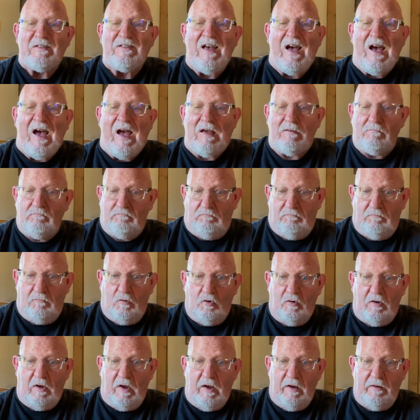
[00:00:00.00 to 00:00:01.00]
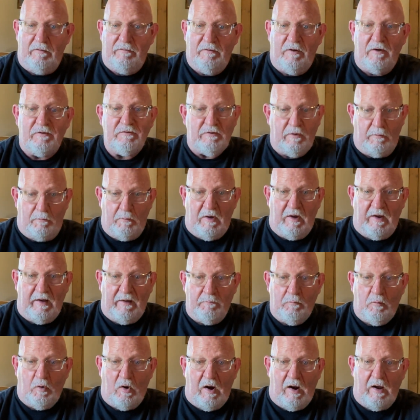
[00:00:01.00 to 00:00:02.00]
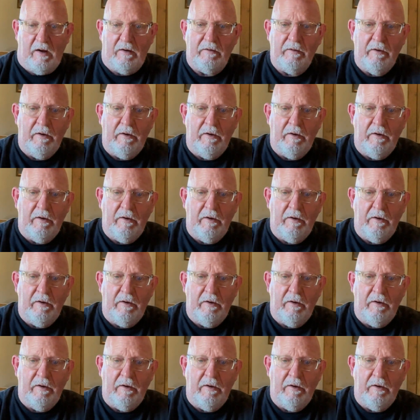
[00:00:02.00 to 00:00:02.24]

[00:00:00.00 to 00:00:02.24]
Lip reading: night, okay, because they're big and bright.